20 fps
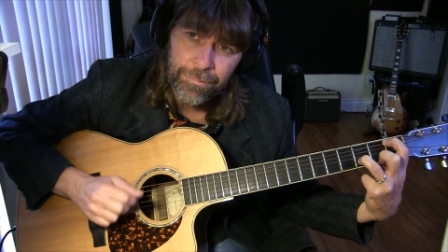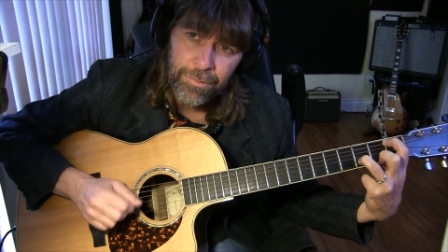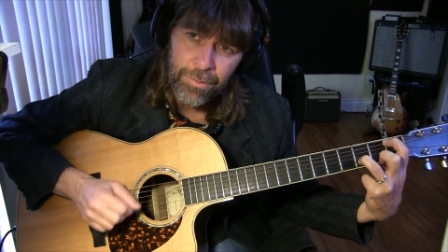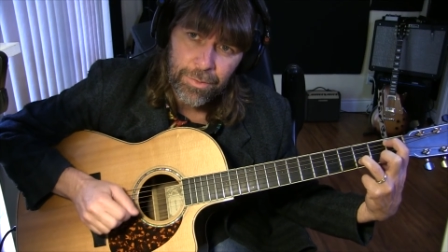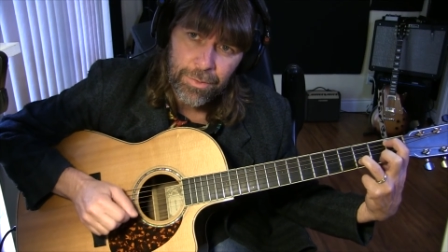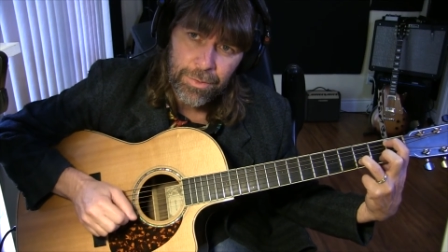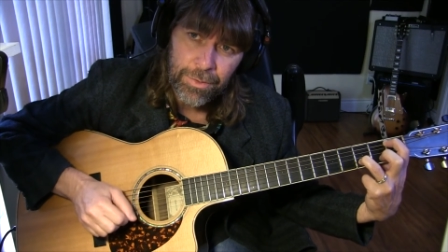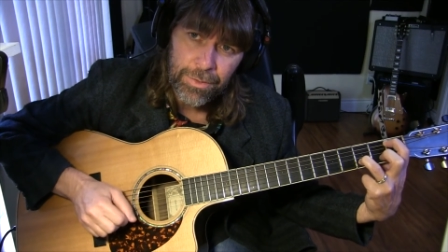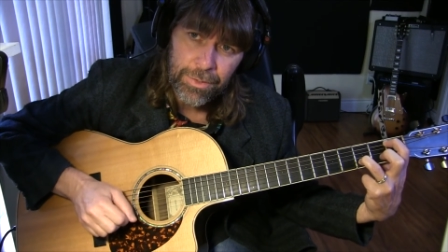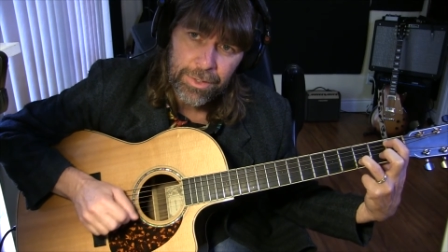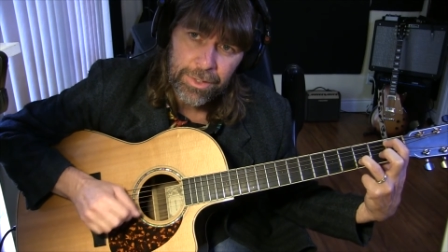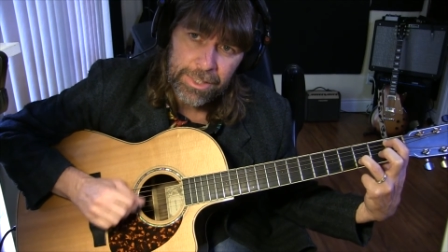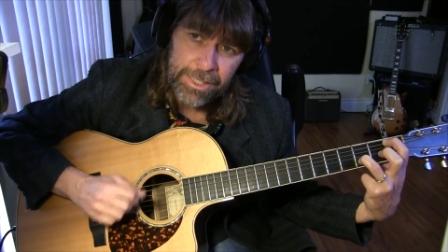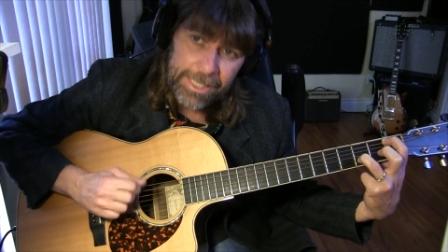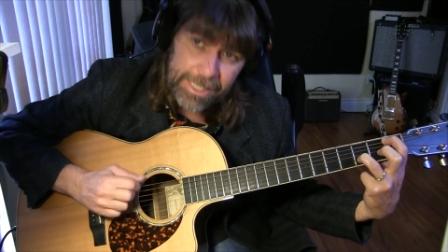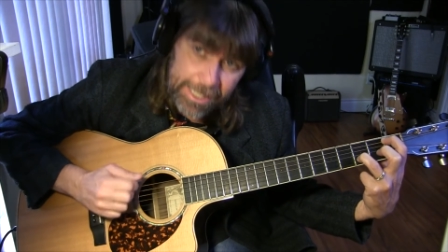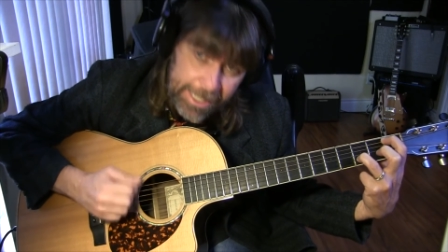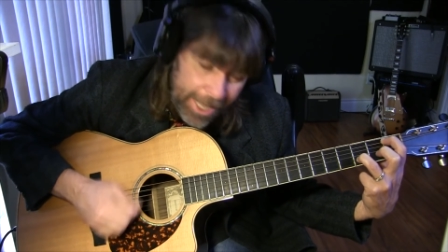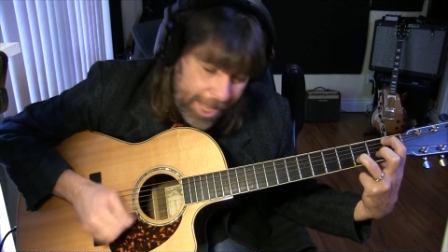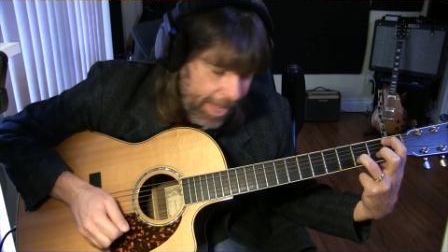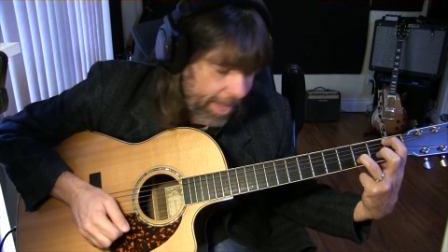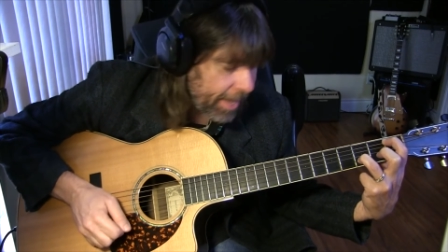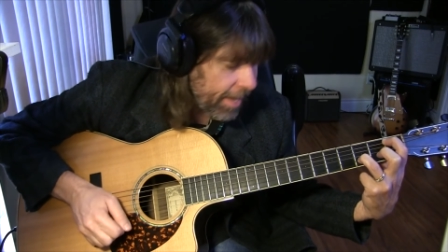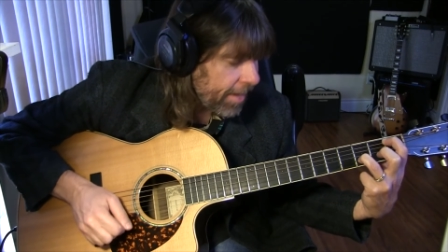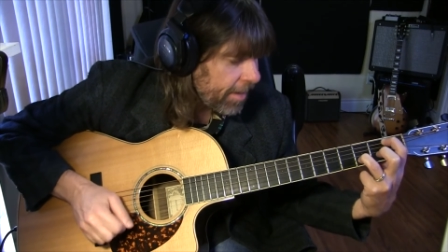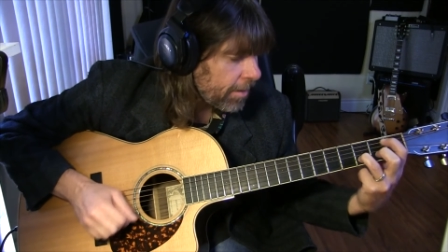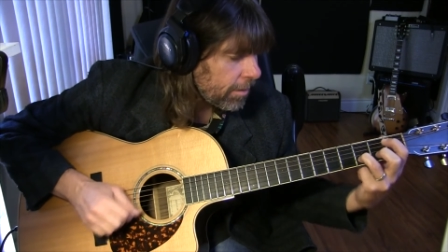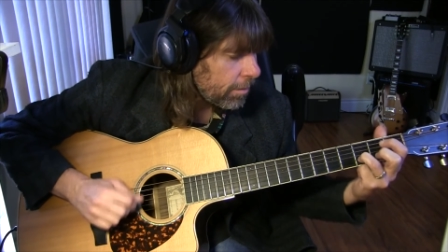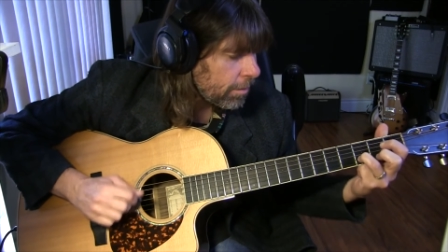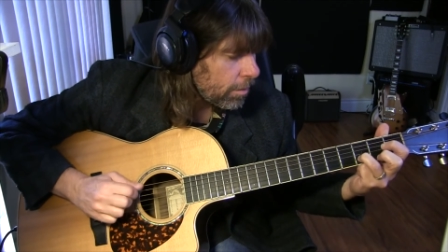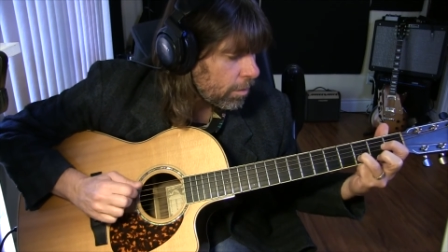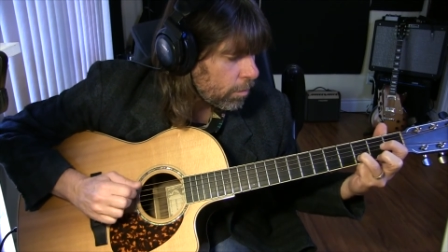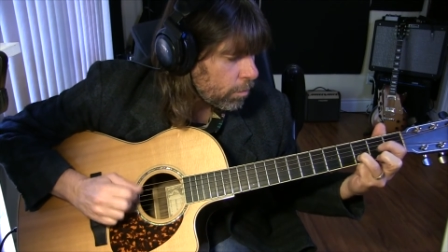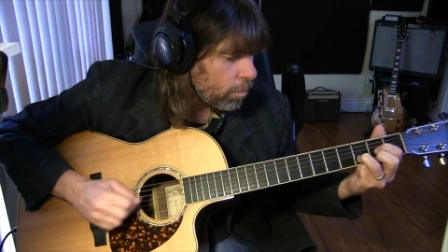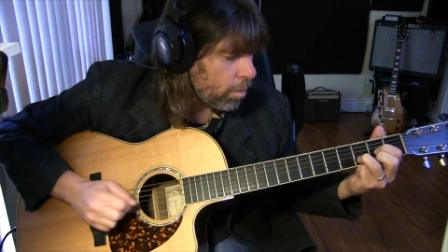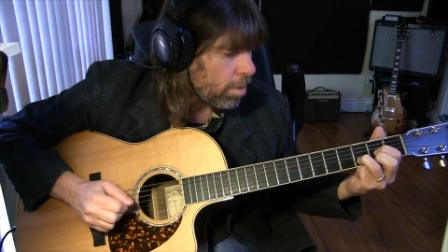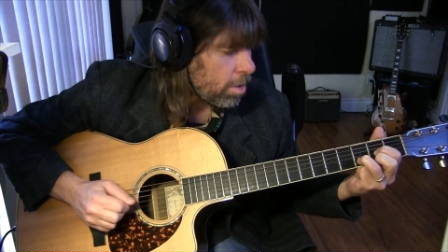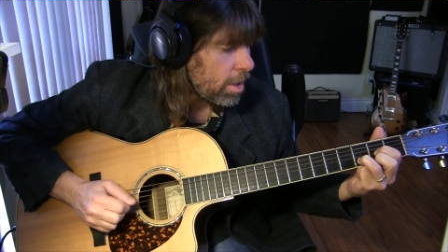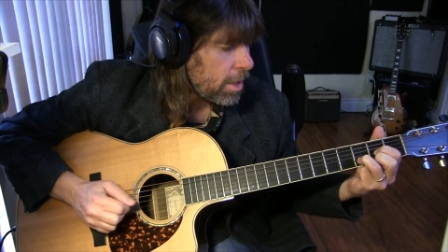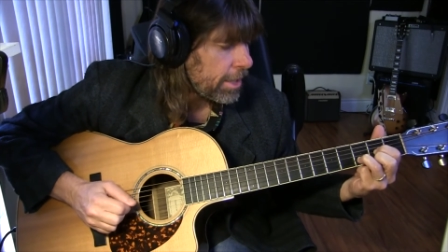4 E and a
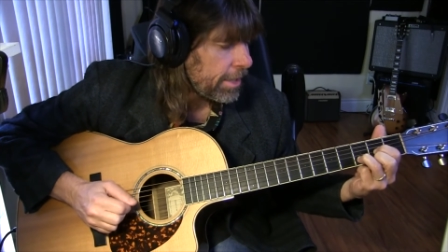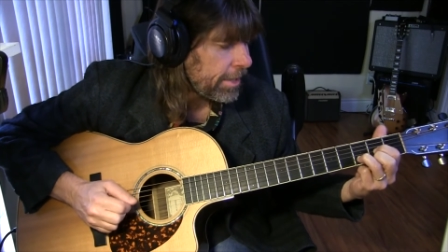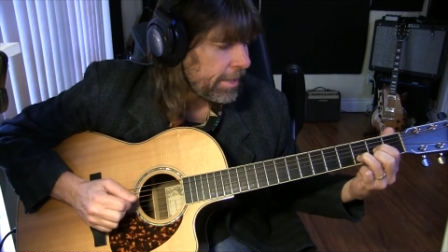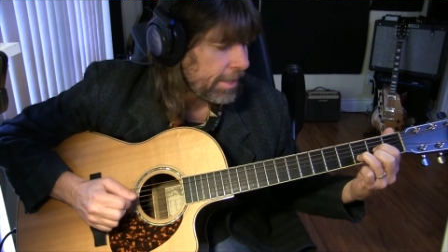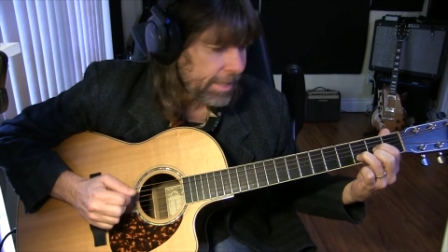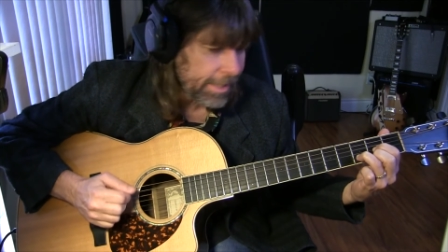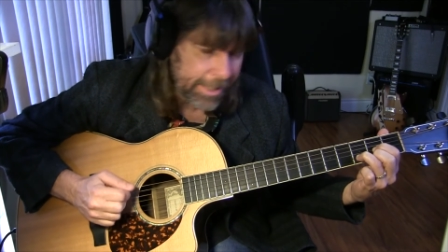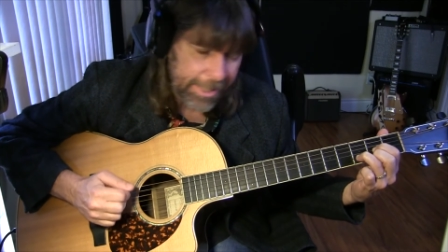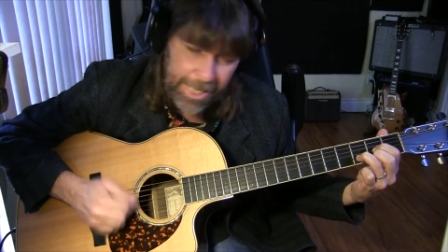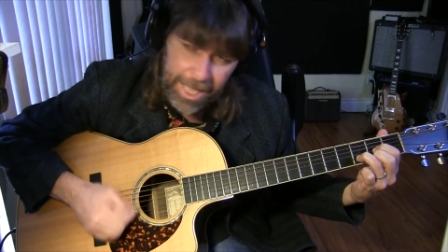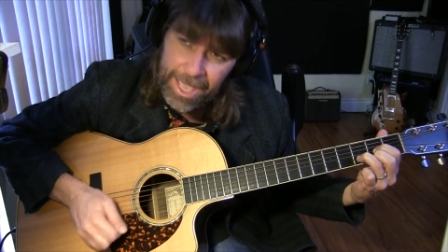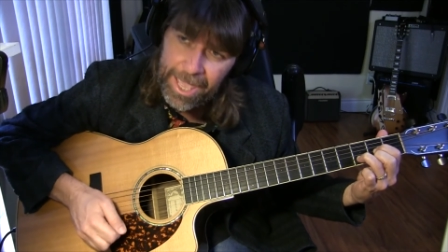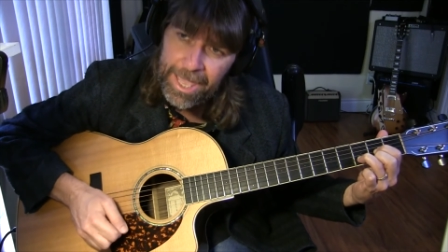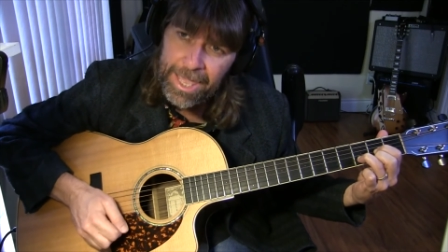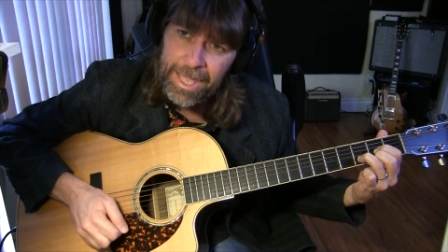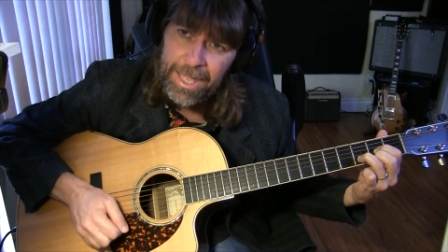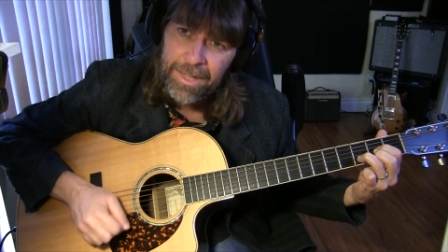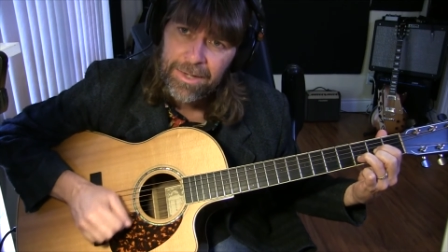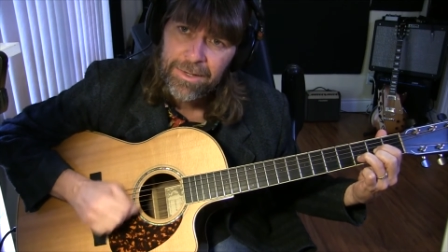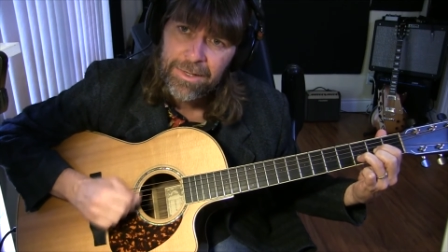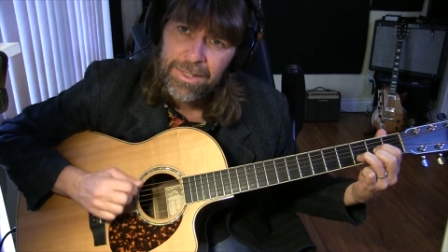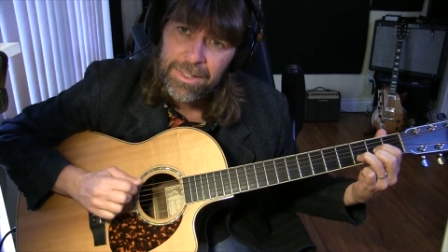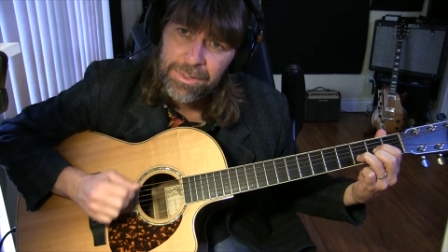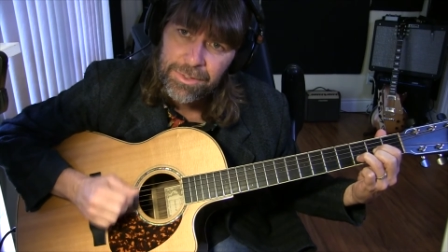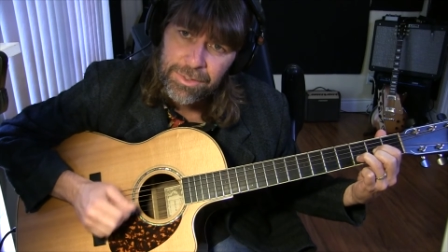1 E and a